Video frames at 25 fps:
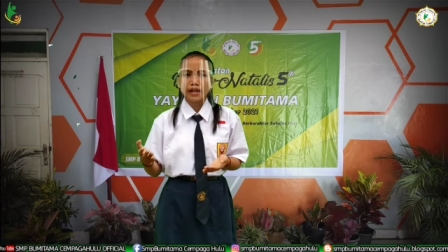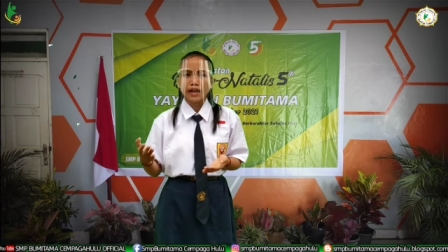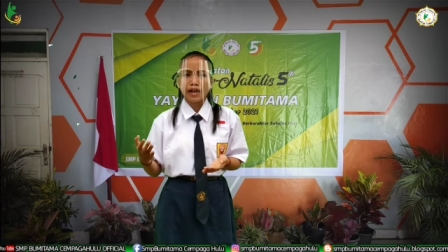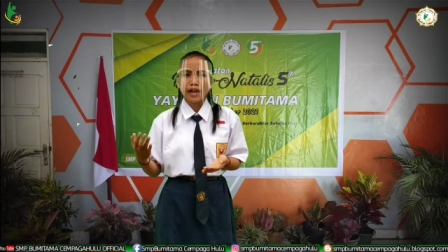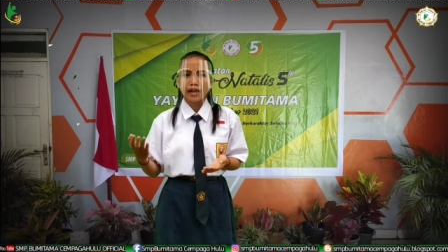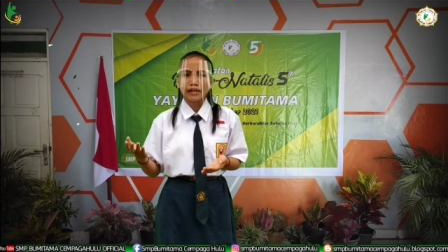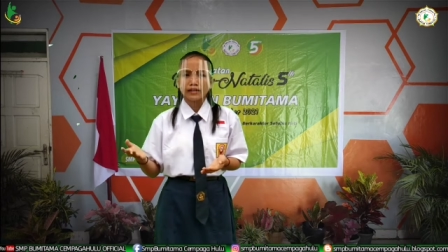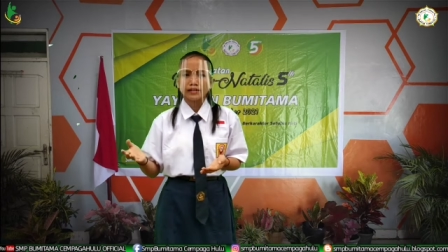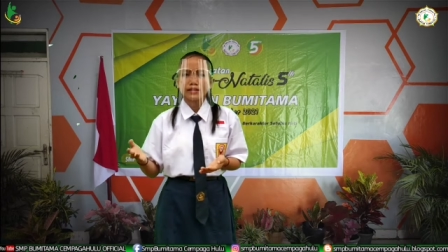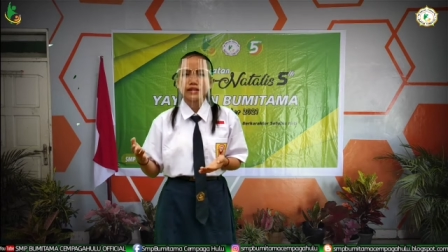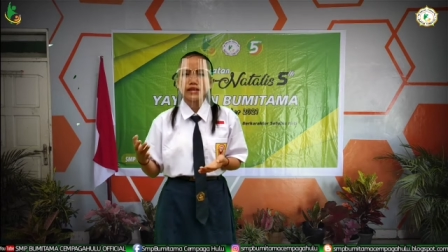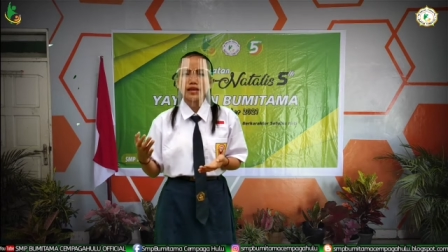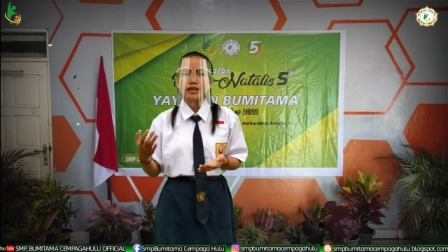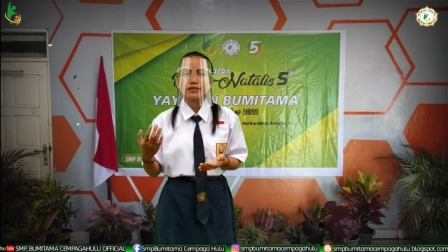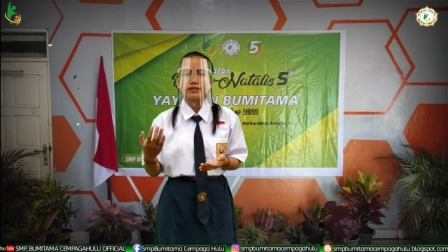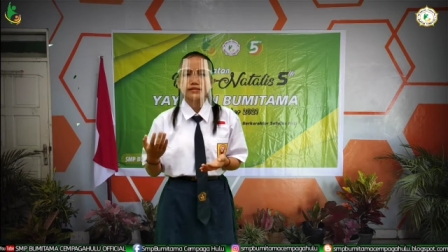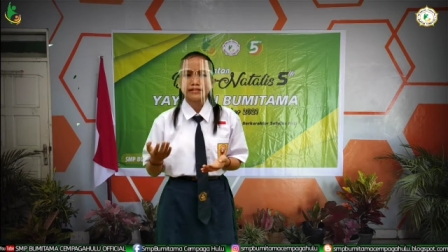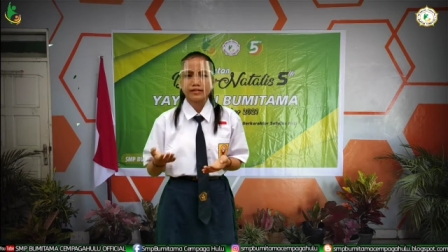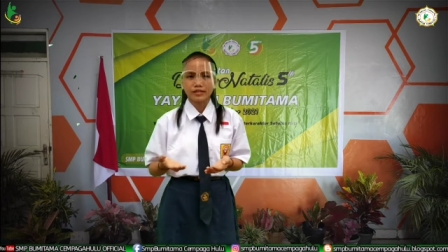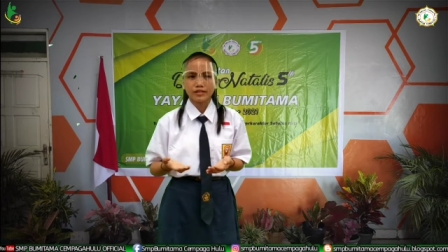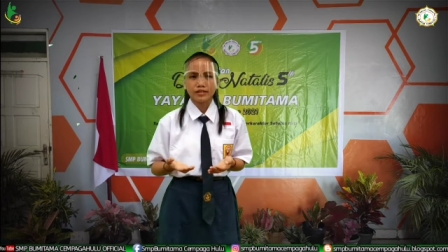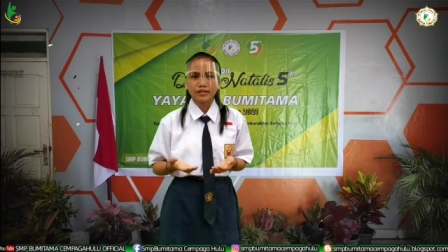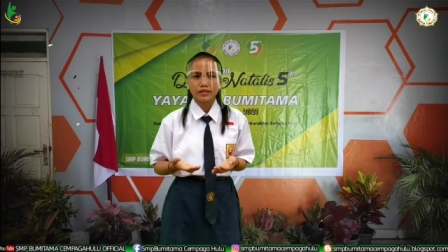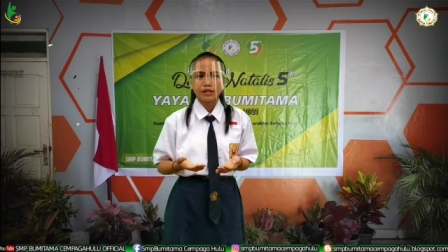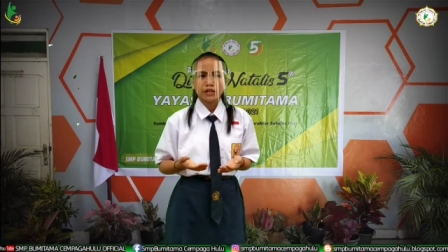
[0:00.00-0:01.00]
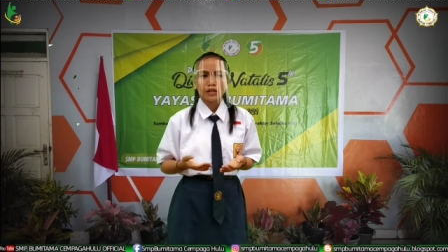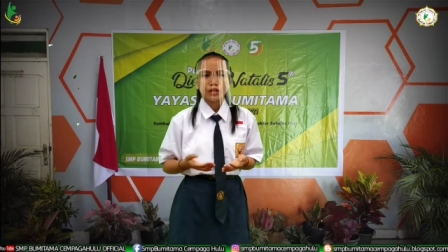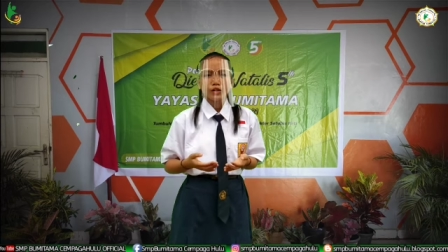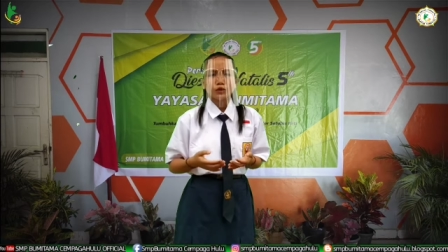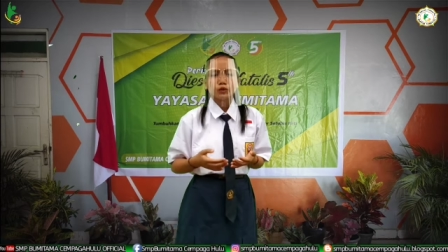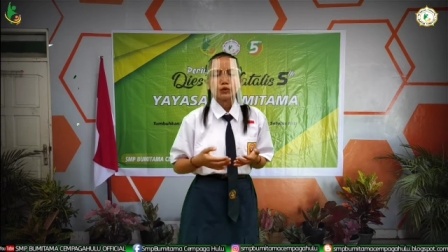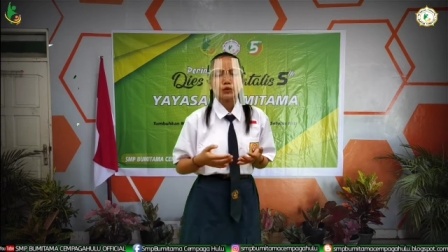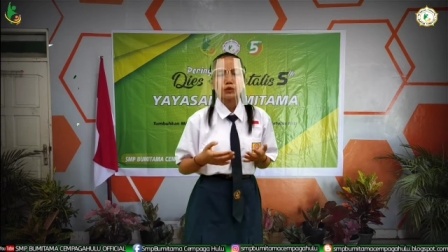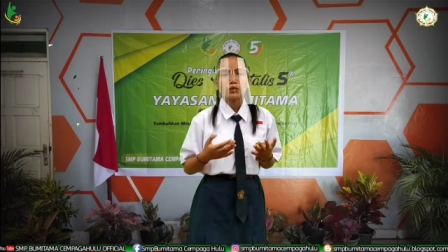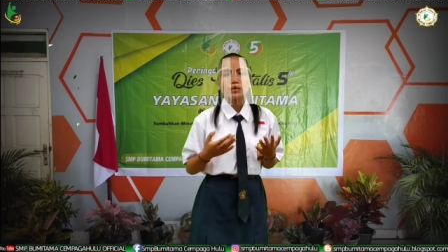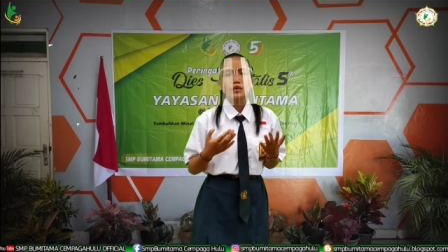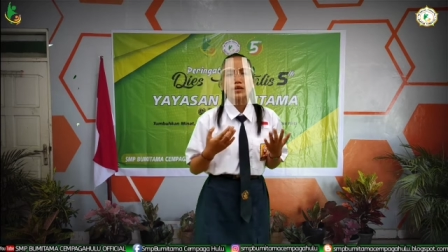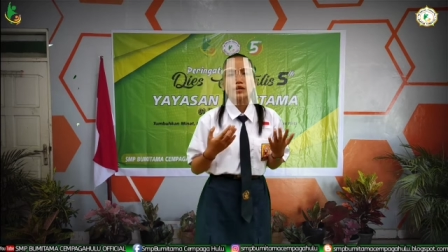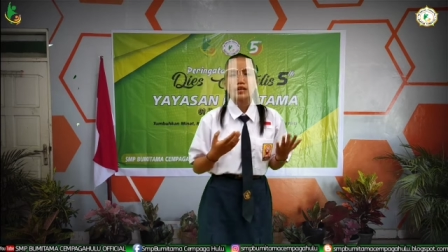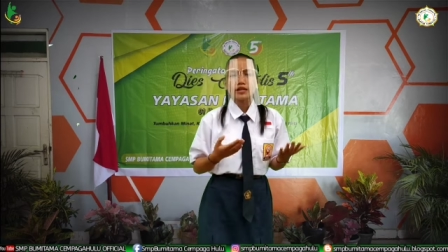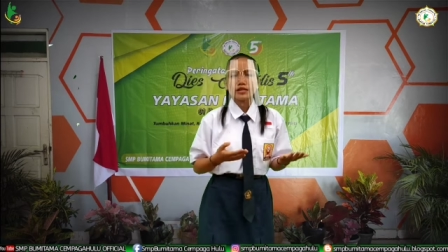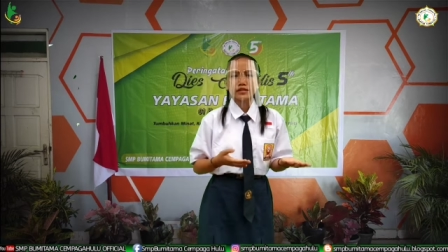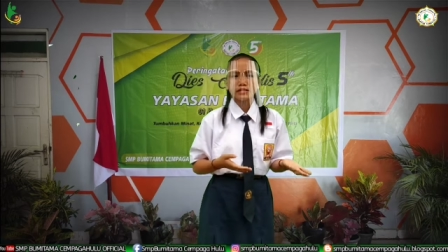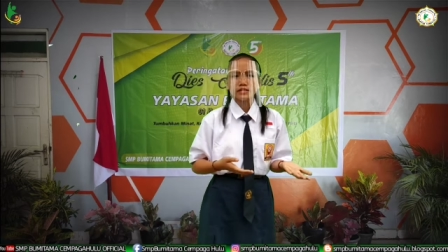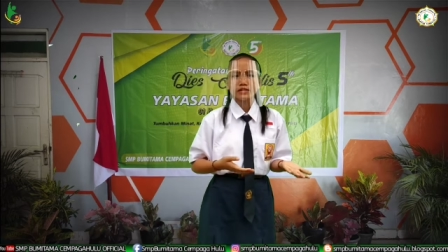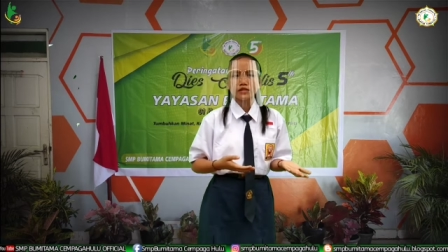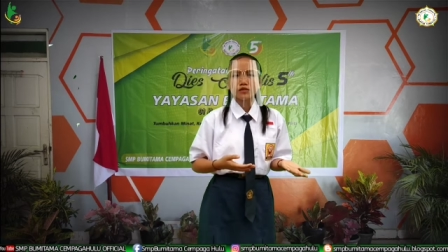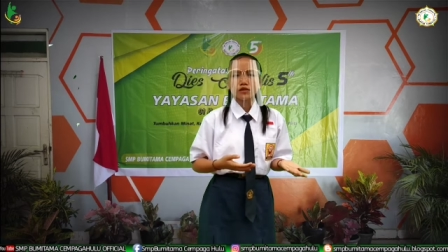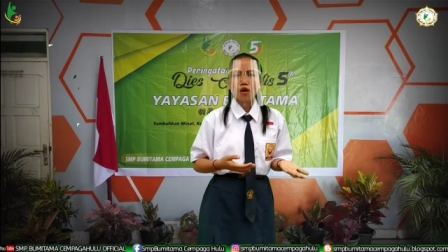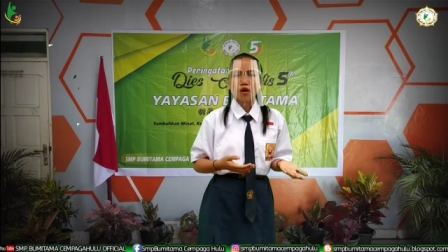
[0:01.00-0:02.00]
and lazy to
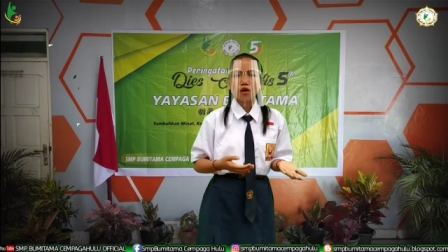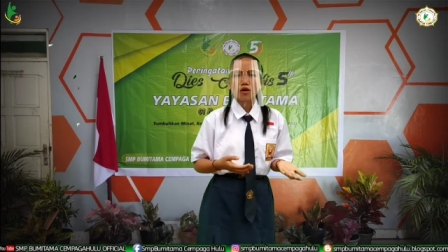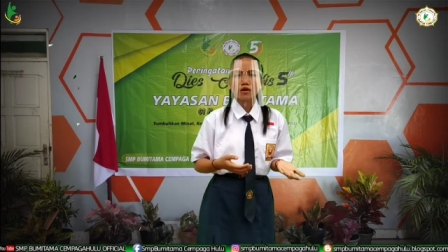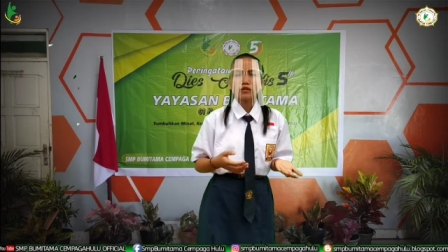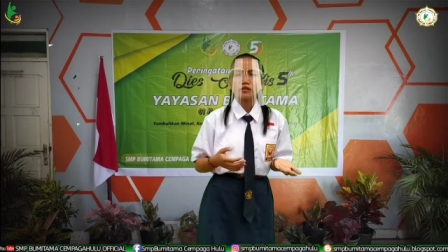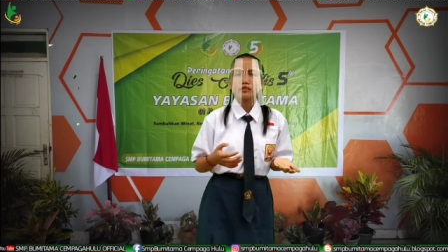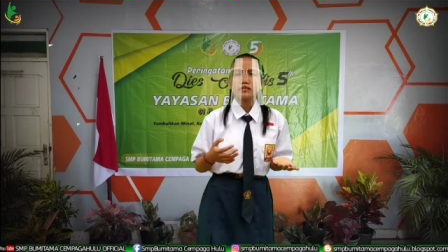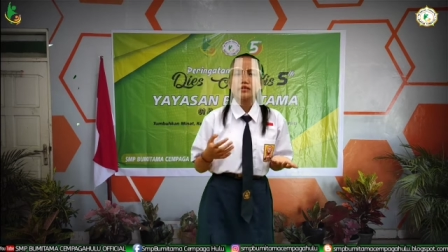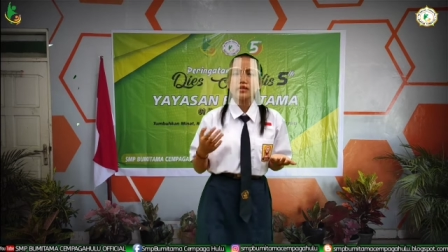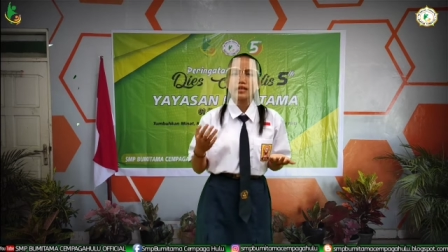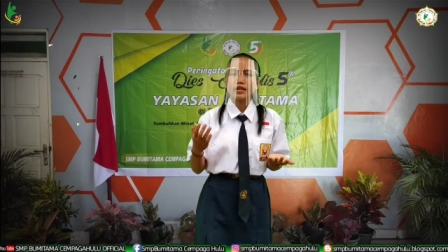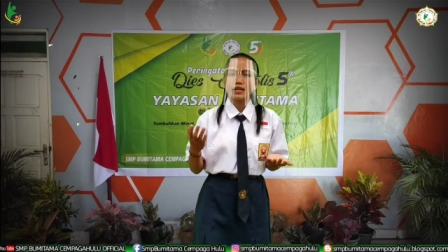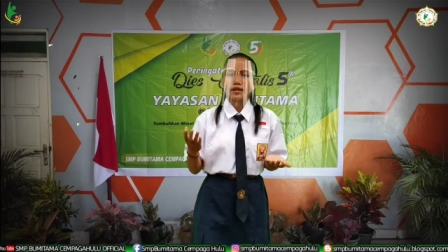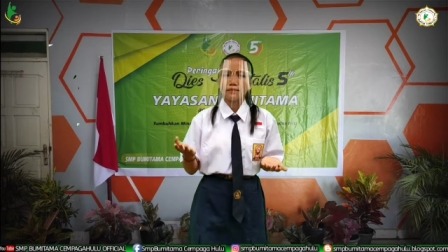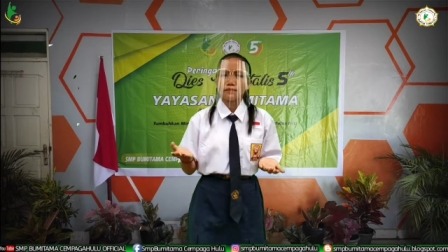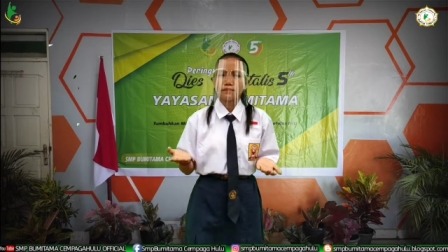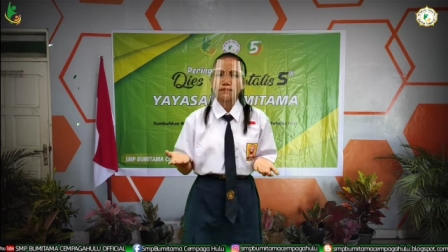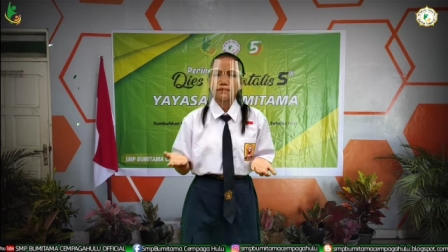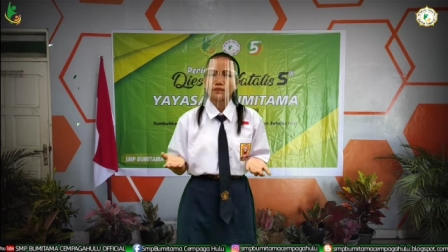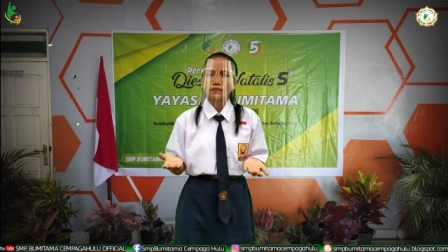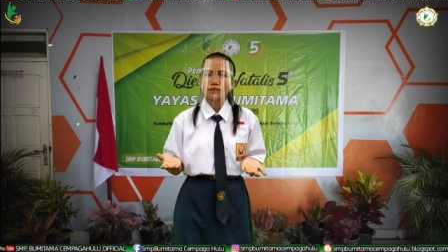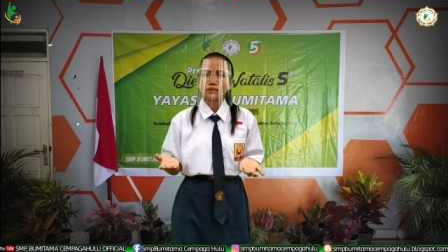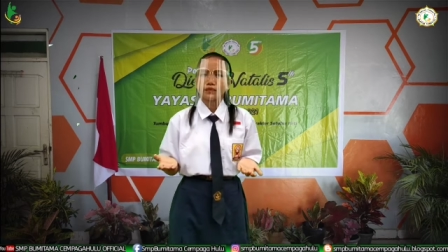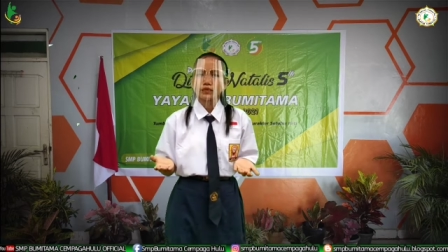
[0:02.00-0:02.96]
reach our dream.